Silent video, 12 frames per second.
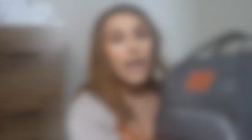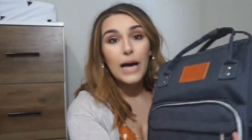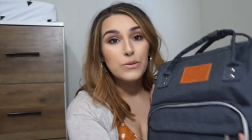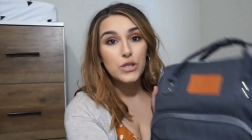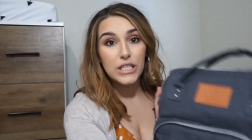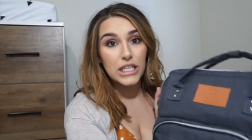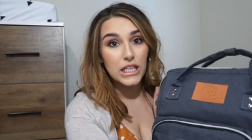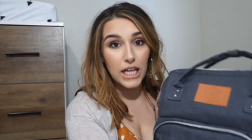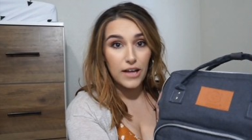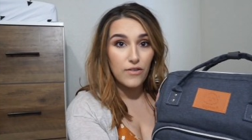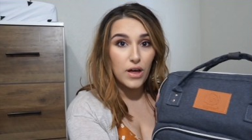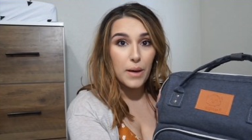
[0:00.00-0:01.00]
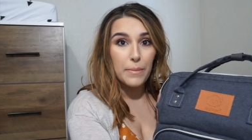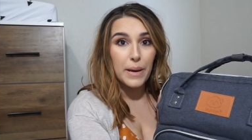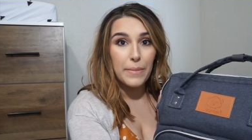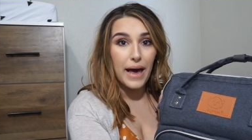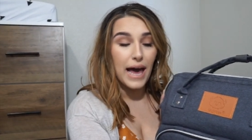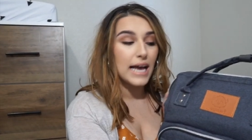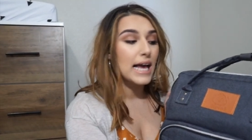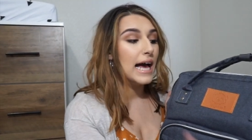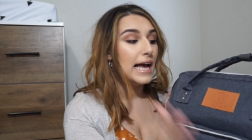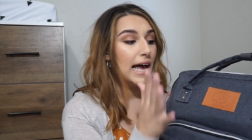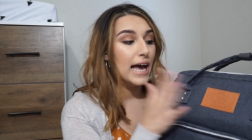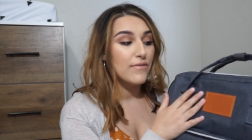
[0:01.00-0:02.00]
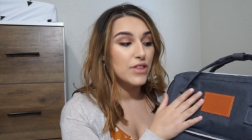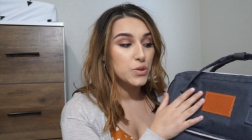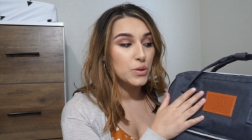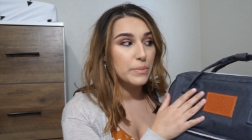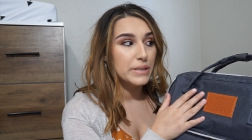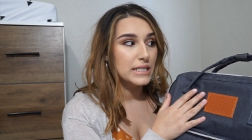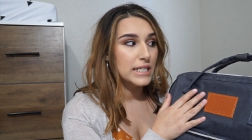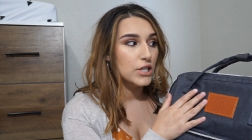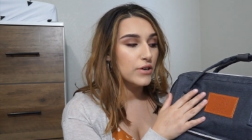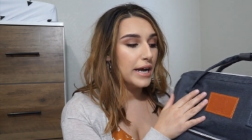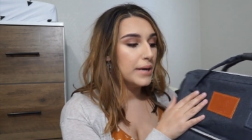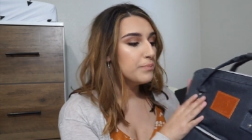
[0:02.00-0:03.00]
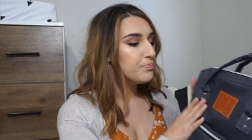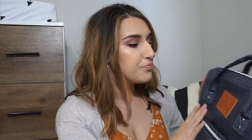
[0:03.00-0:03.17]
Absolutely love my bag. I have this one Mystic Gray